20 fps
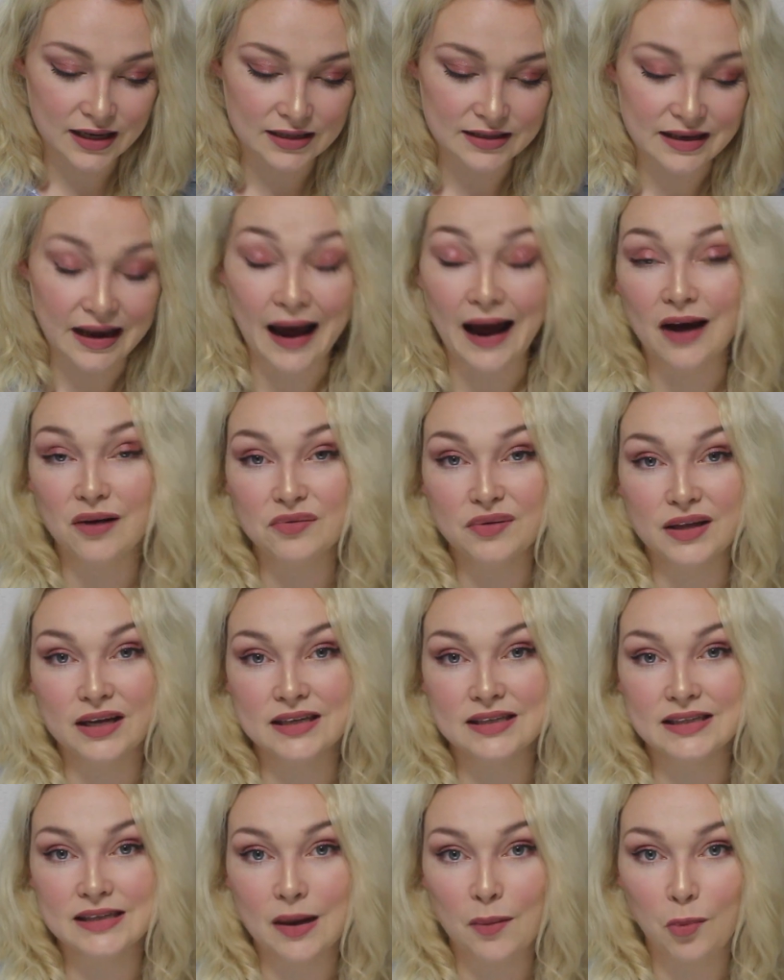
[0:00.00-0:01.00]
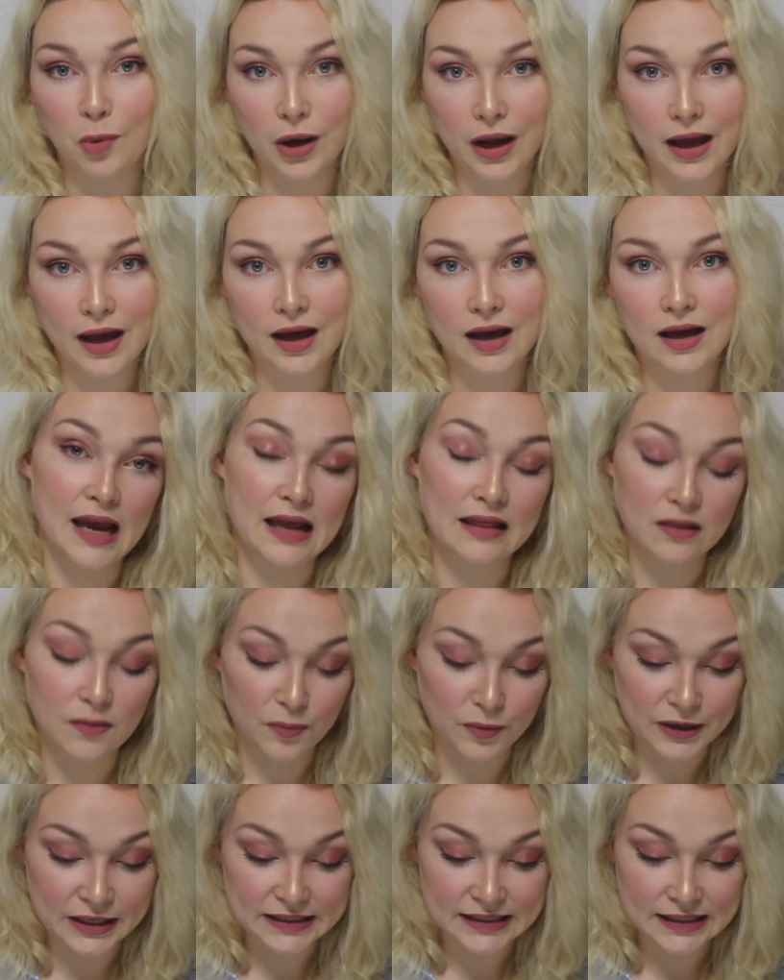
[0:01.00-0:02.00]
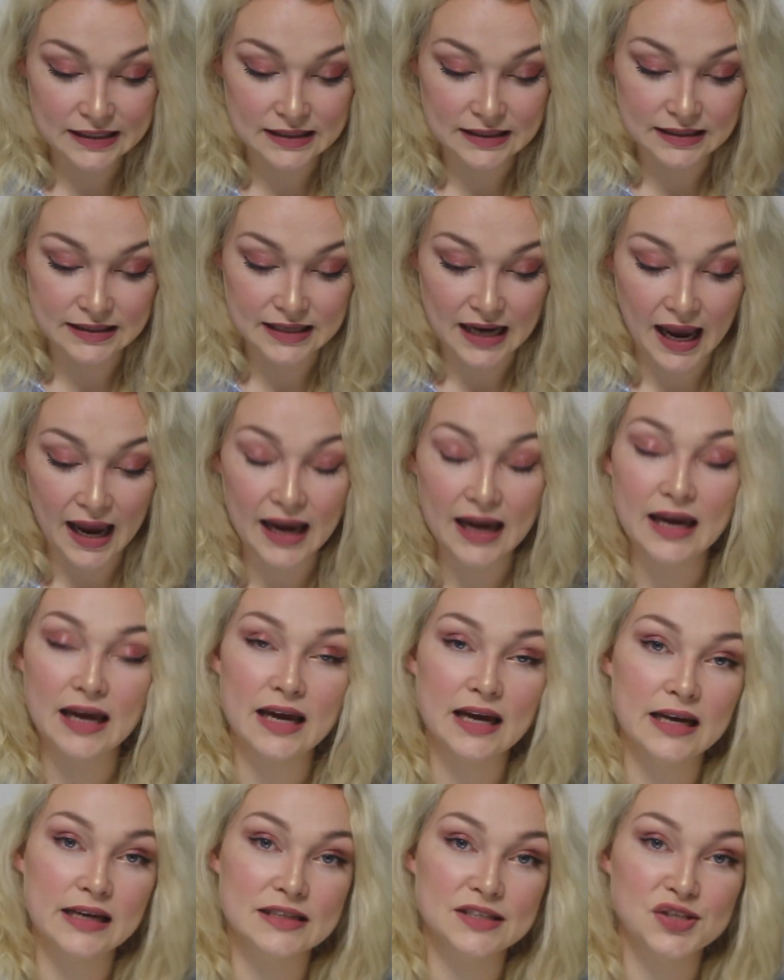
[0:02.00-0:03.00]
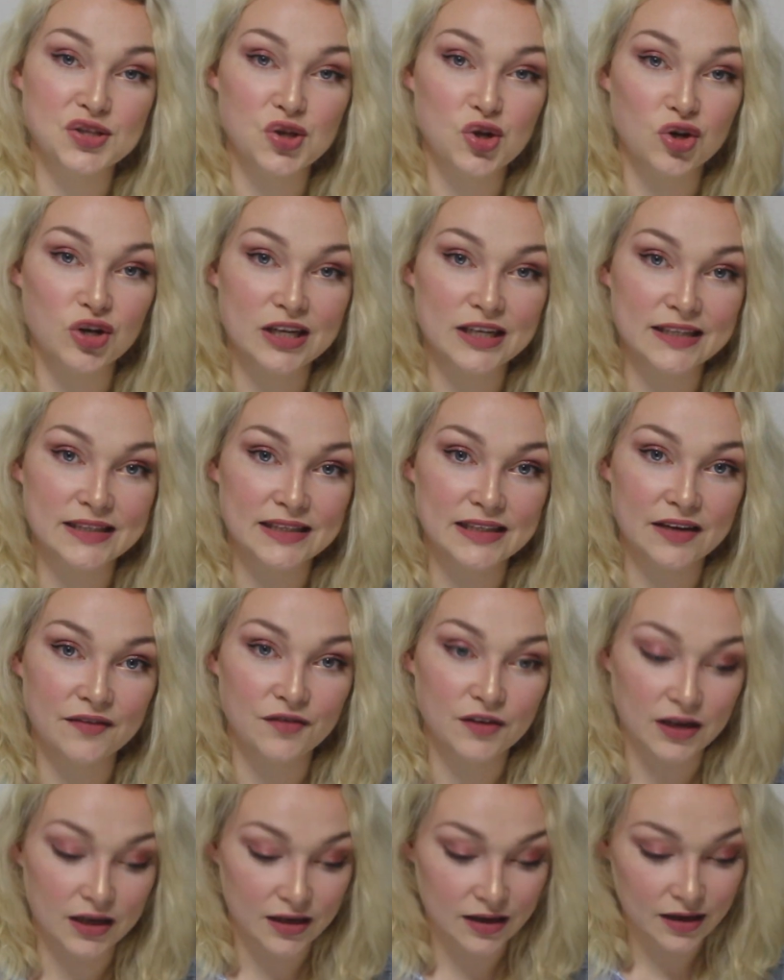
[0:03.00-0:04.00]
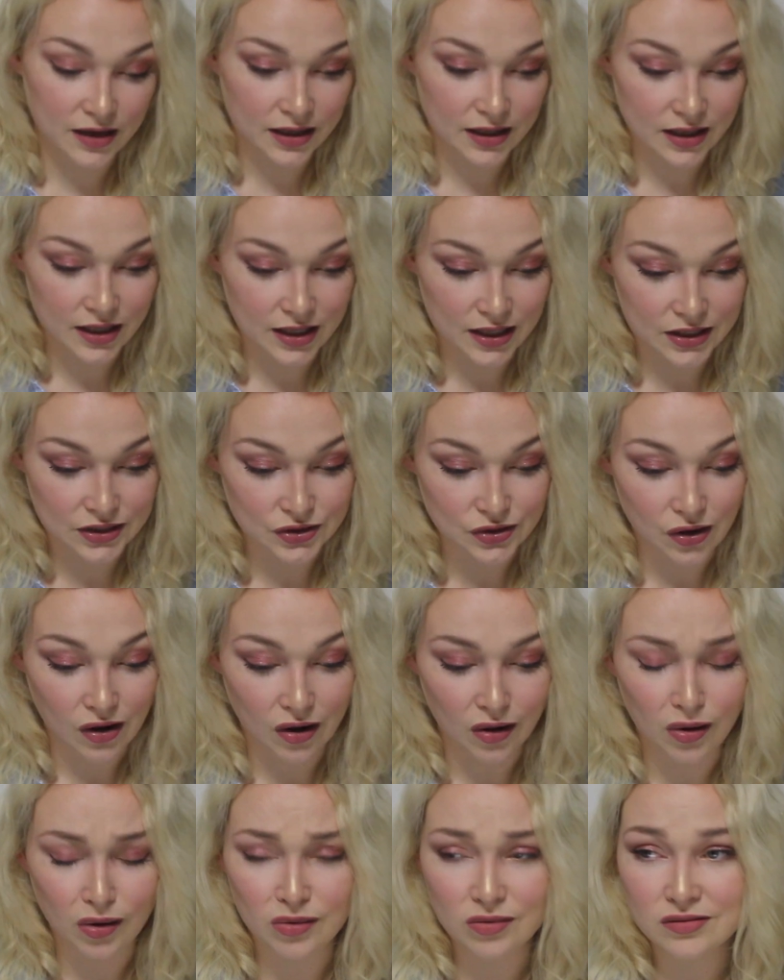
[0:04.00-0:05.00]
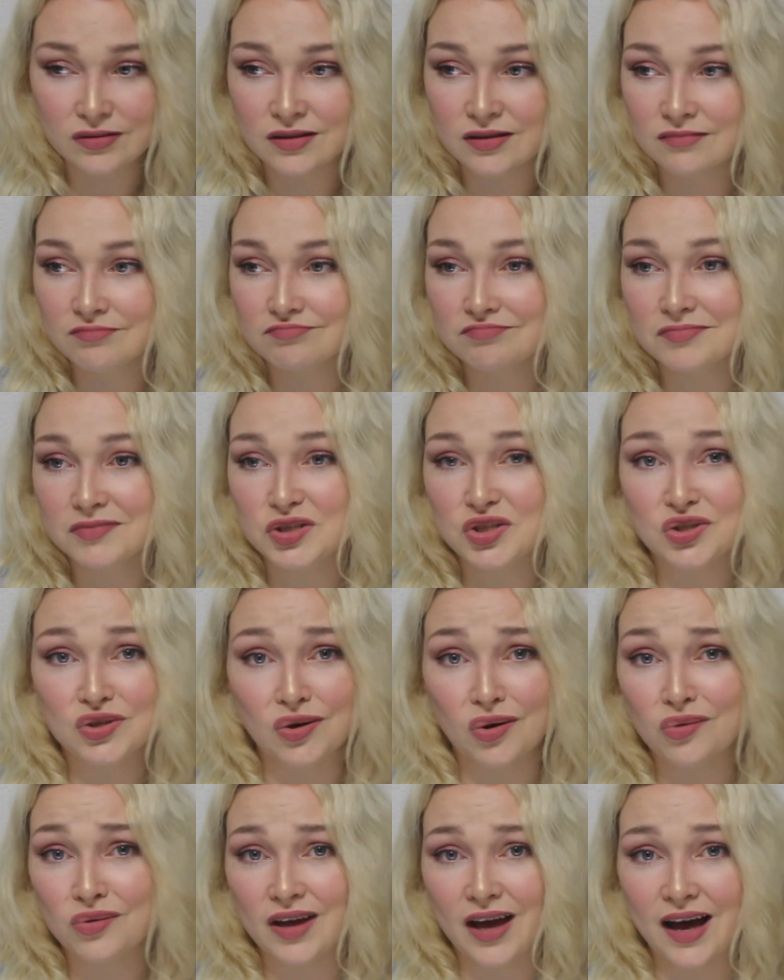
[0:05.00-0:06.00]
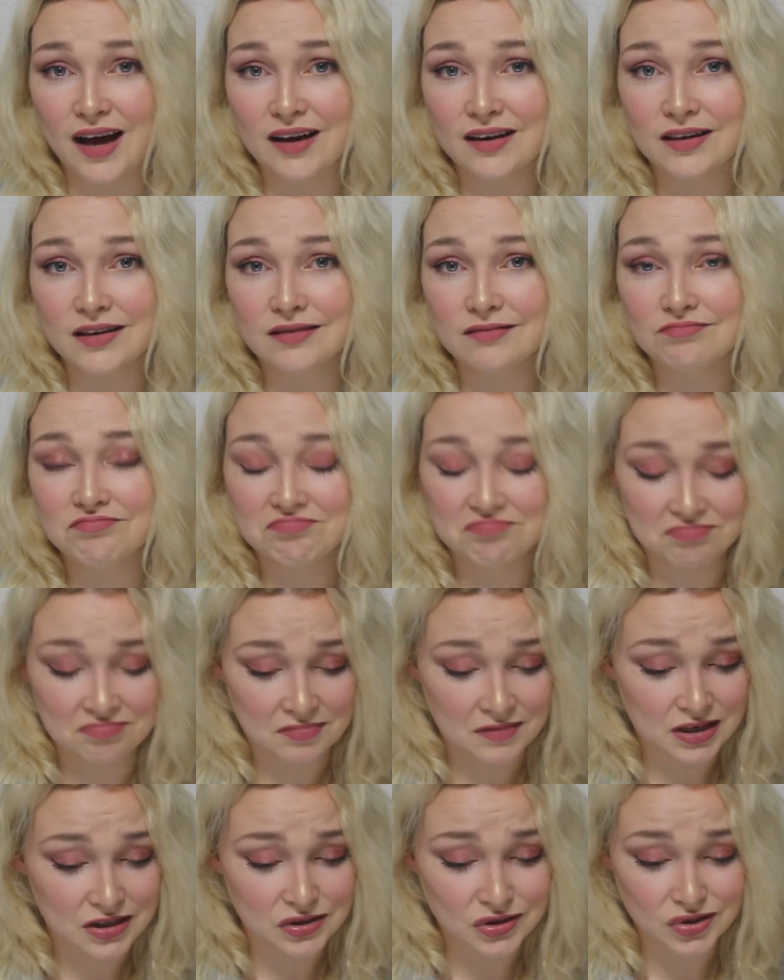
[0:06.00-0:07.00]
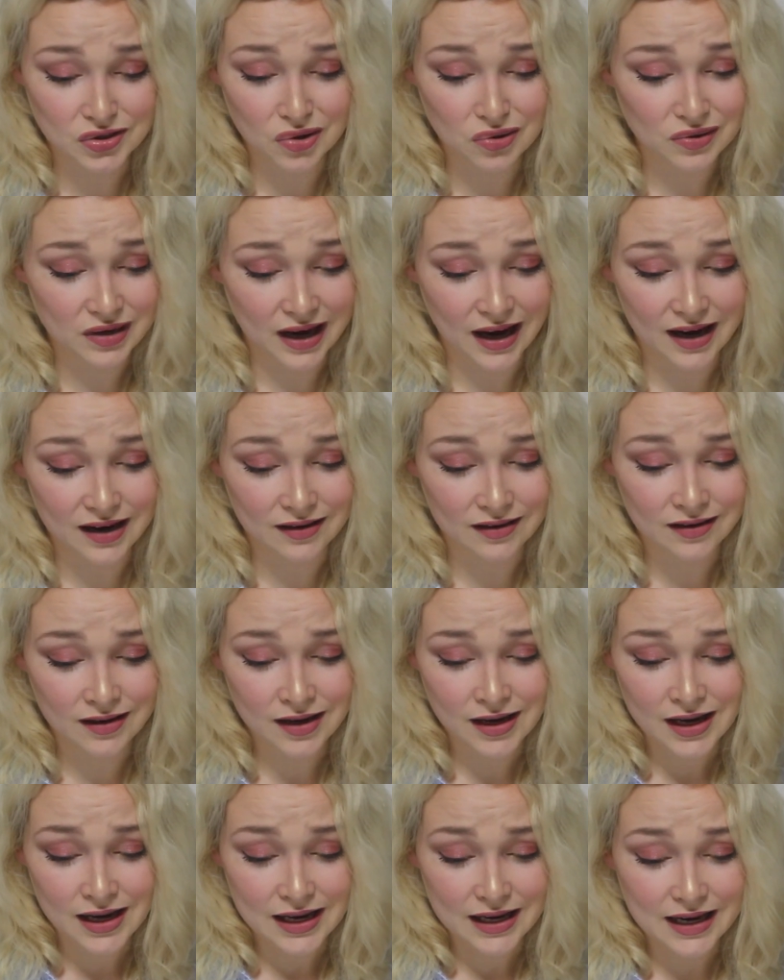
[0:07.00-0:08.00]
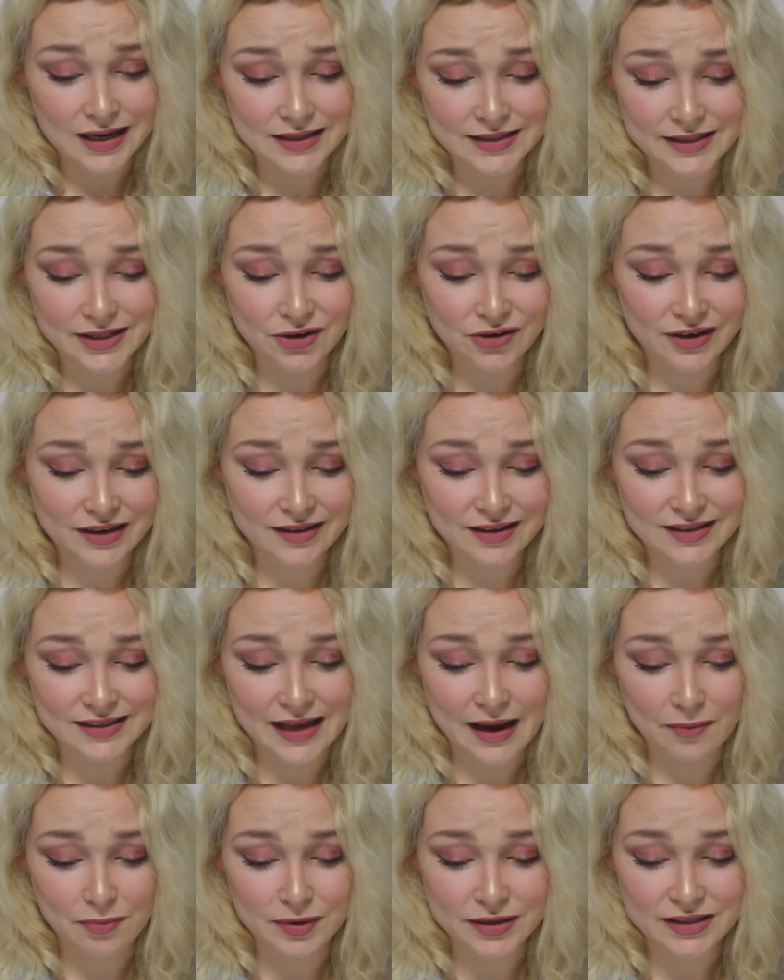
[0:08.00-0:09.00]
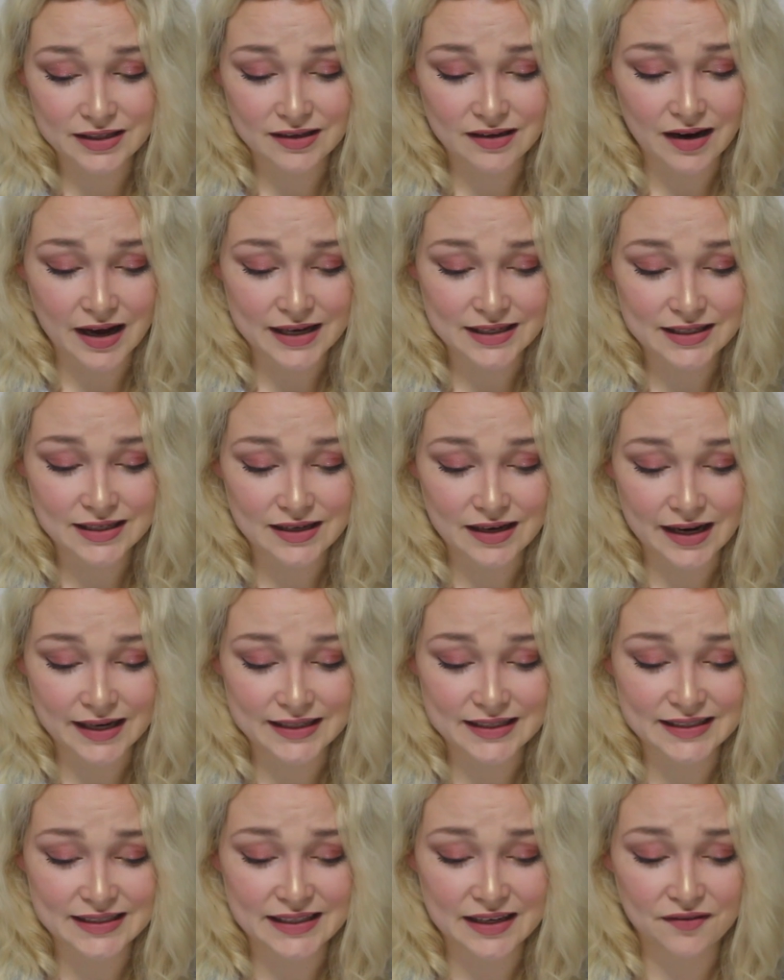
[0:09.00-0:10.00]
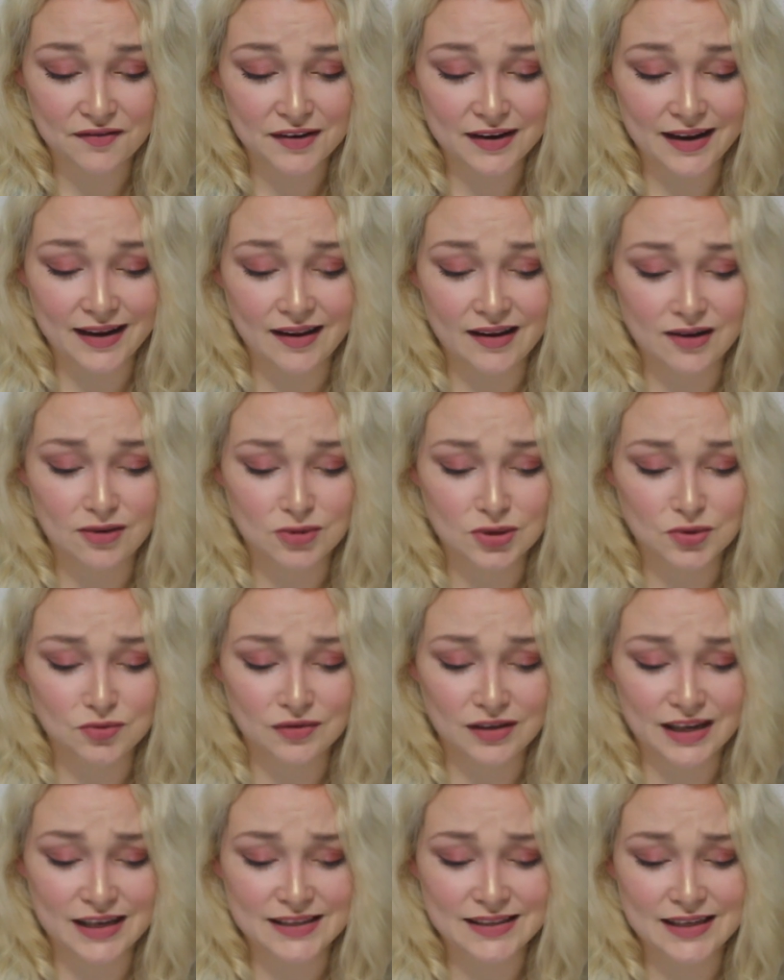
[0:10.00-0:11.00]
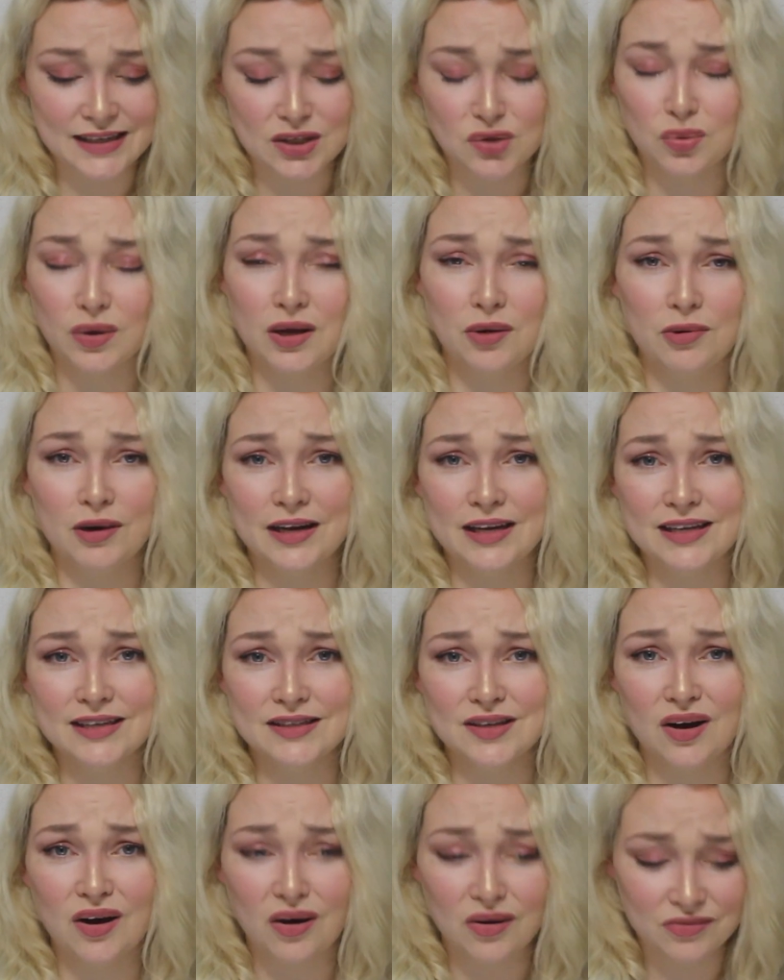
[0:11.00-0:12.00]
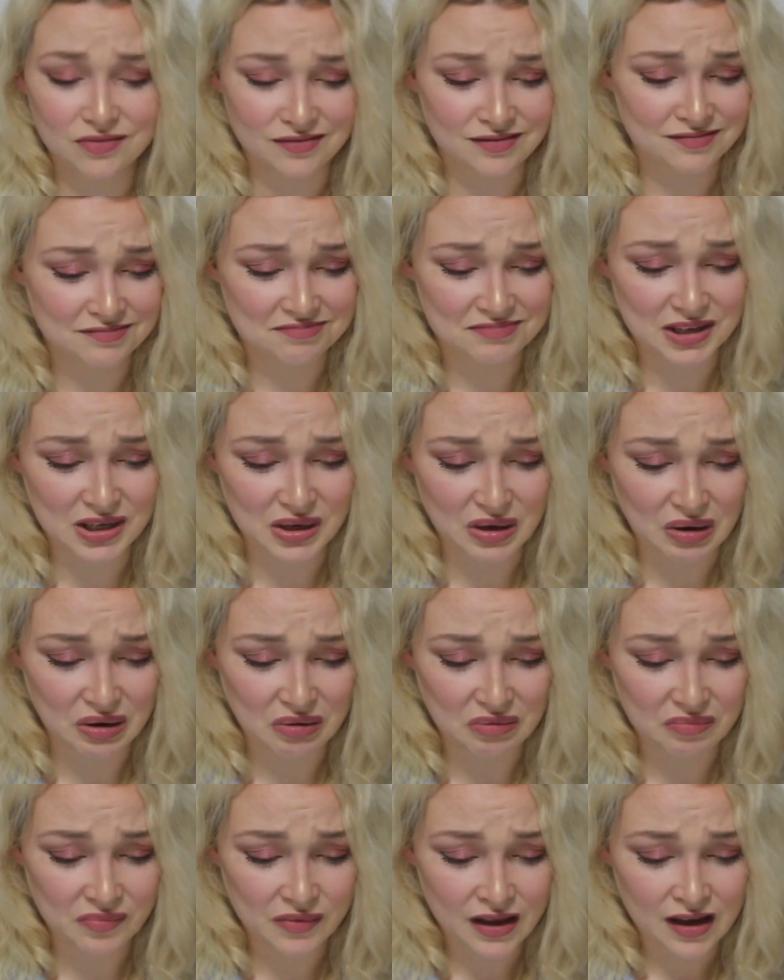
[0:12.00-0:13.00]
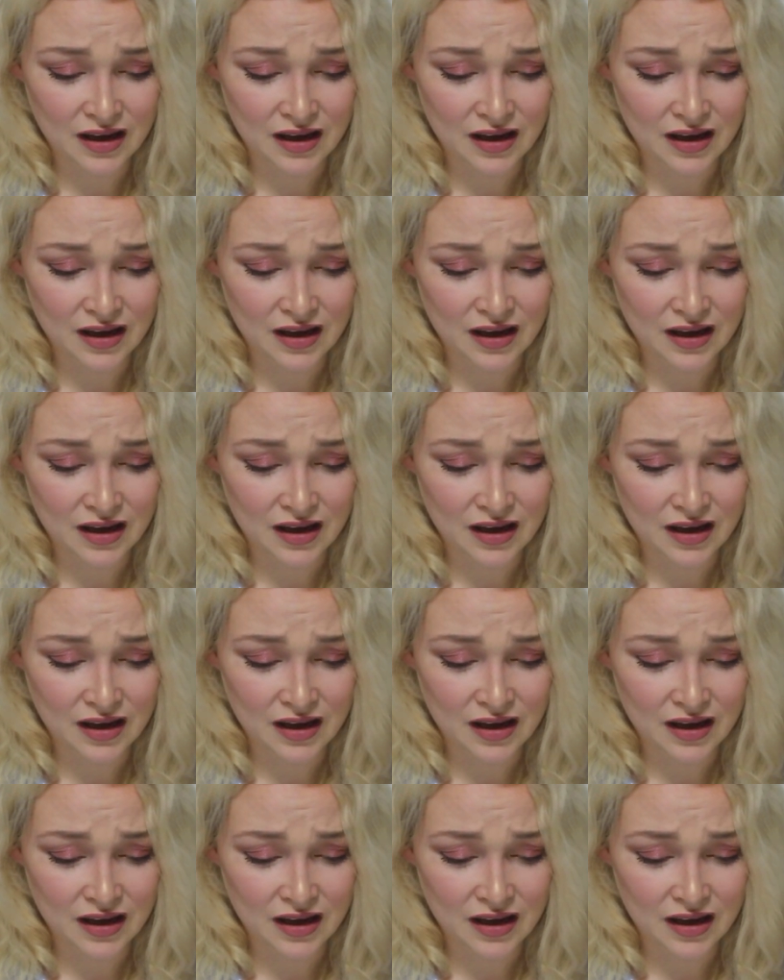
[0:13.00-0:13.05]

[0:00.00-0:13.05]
is out there somewhere. At the present day, he is 37 years old. So young. So young. Considering this happened in 1997 and he was released at 21 years old, you know.